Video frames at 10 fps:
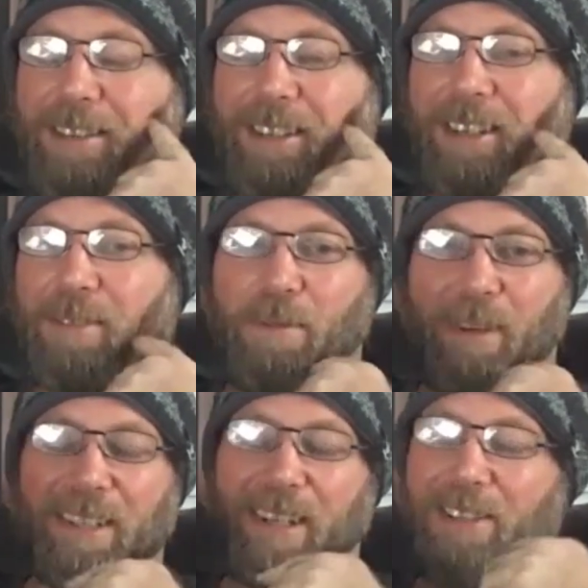If you
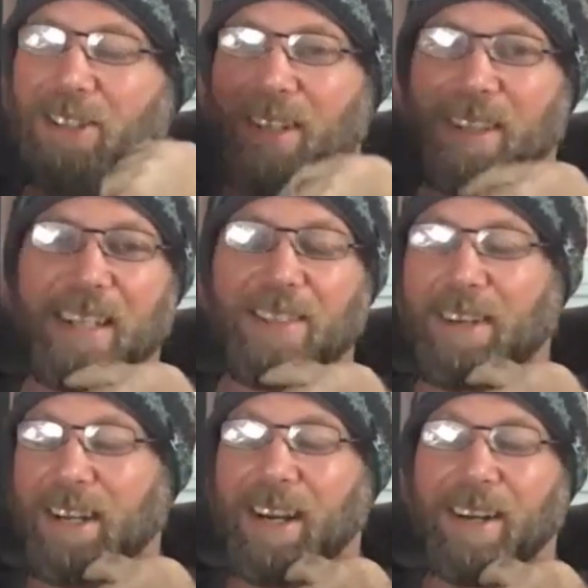want to talk shit, that's
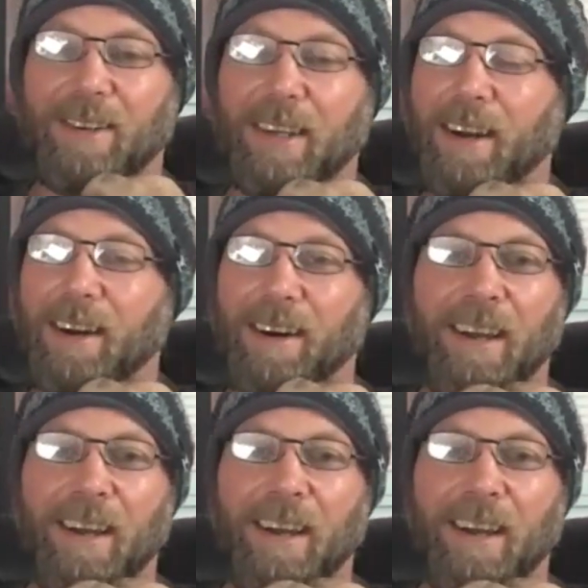fine. I don't care.